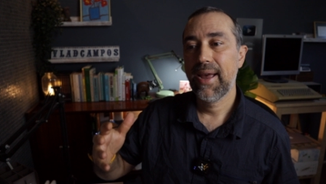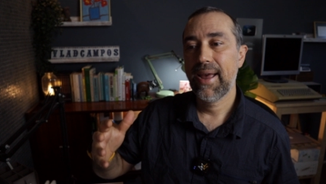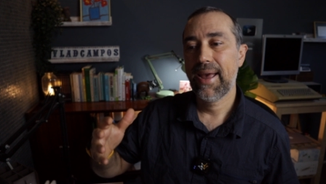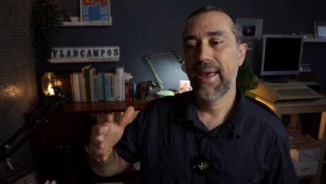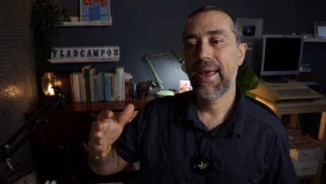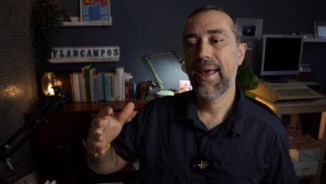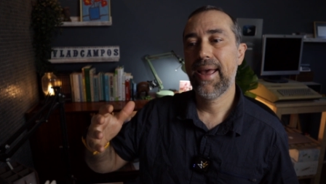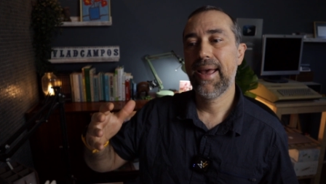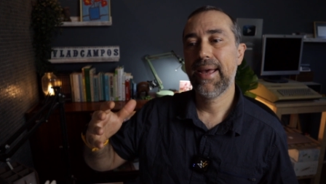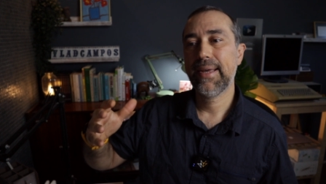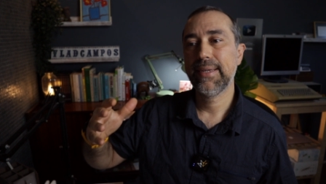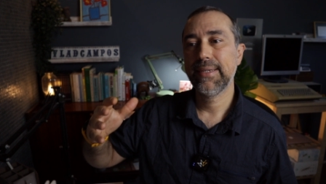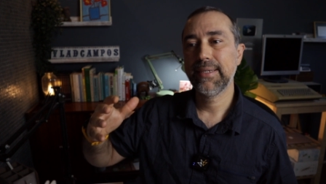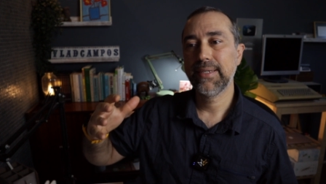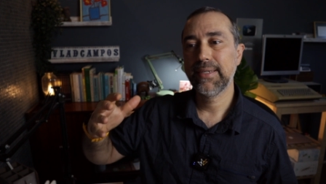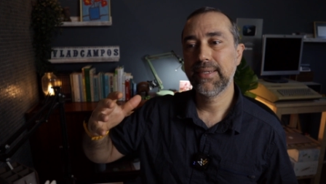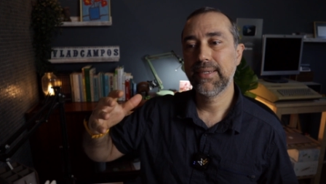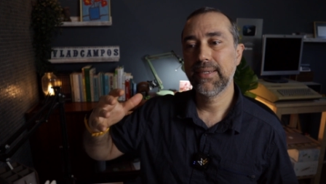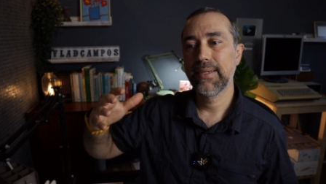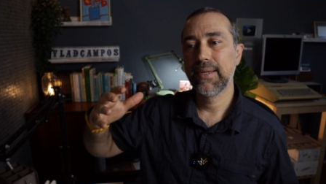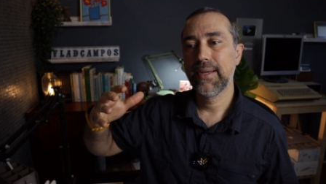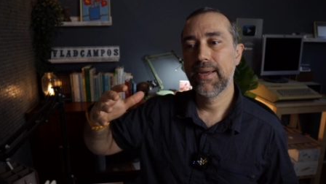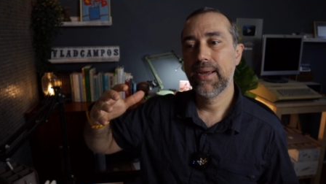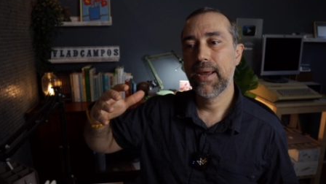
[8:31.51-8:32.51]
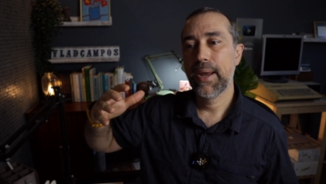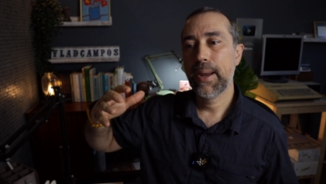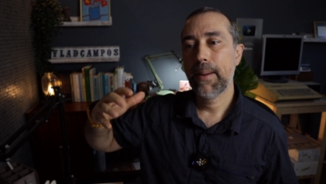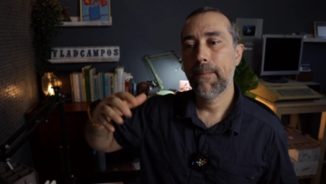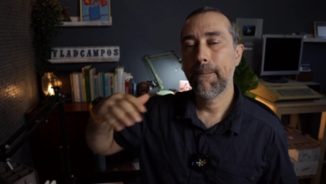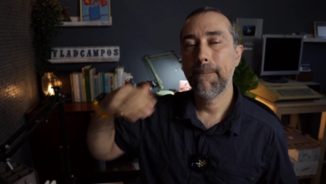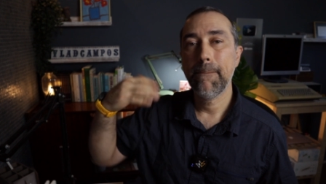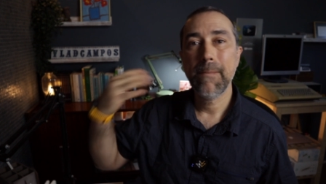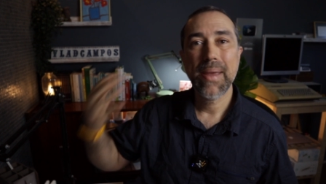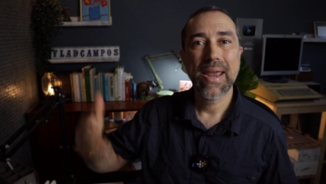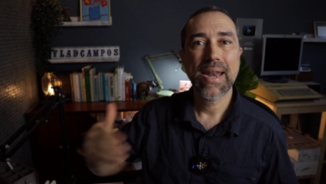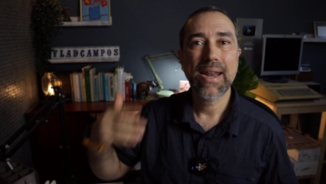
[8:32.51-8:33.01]
has
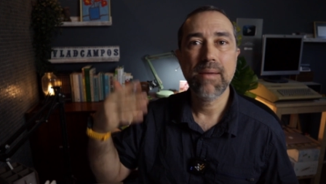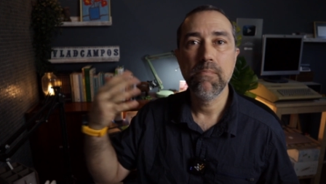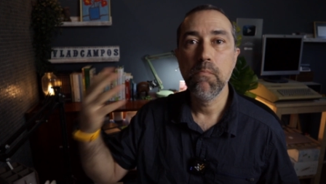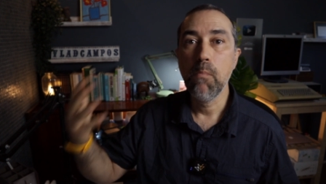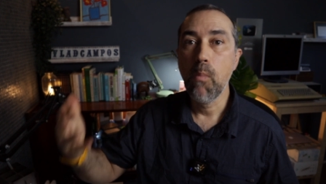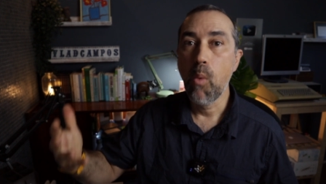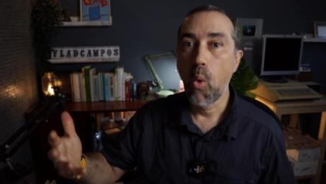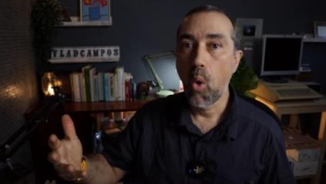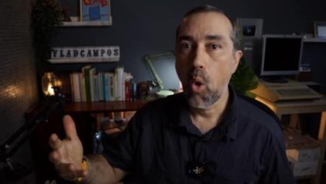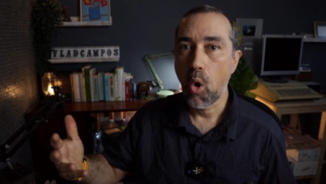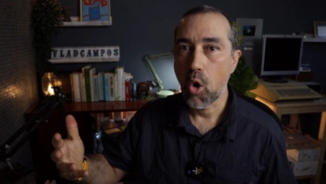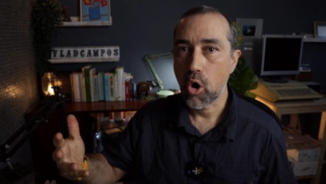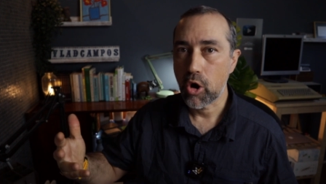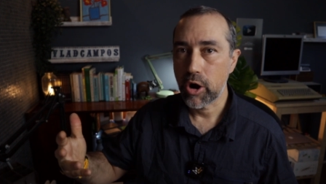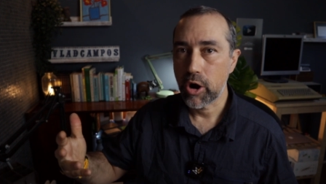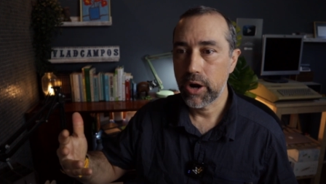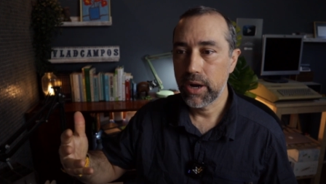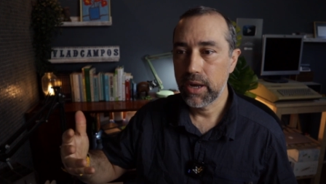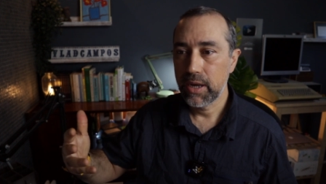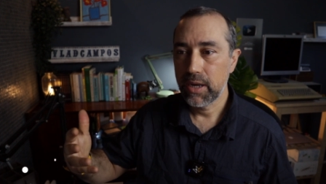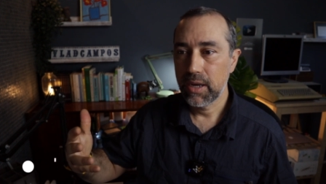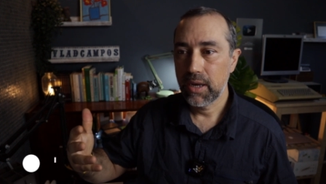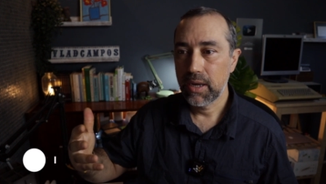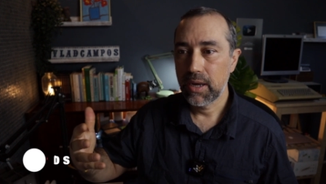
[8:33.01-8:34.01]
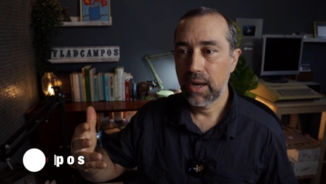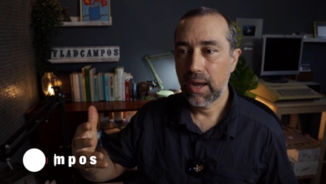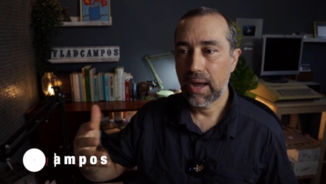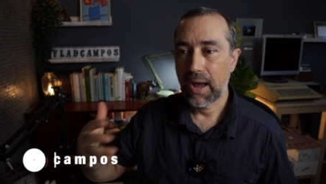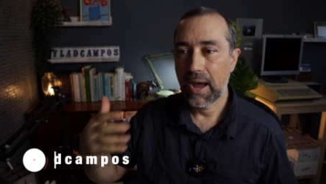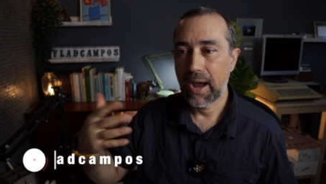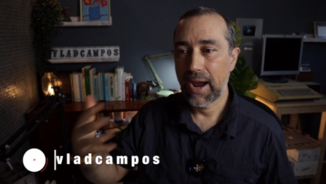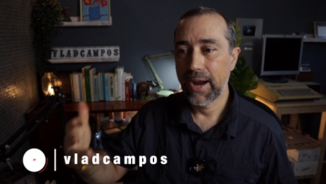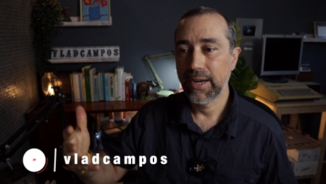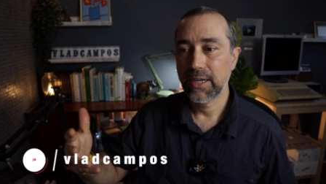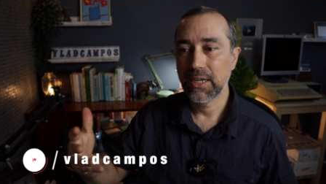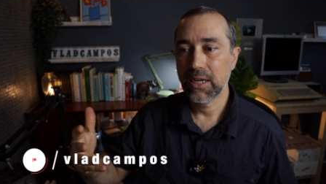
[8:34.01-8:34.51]
many more
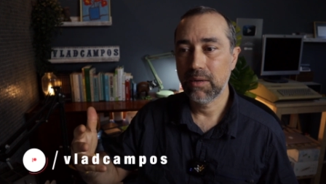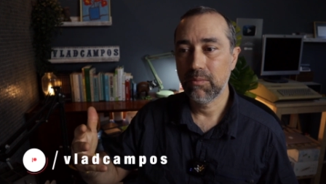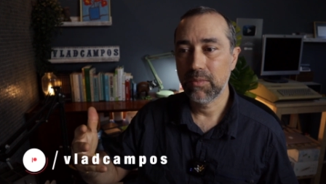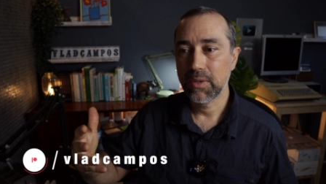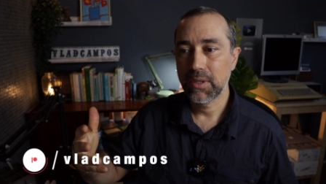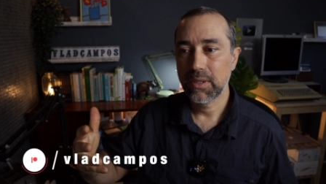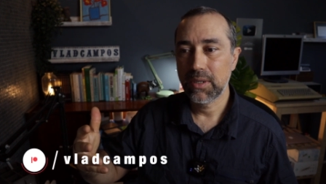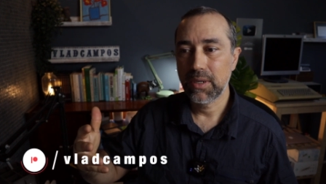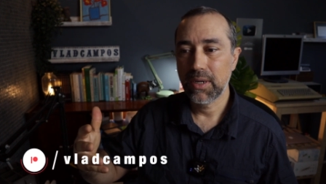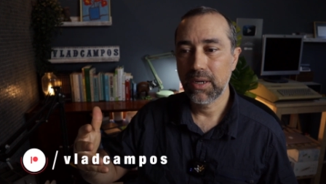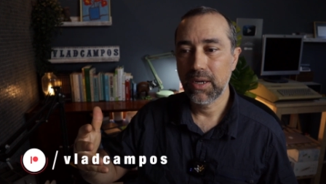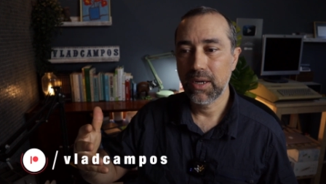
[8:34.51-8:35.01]
items.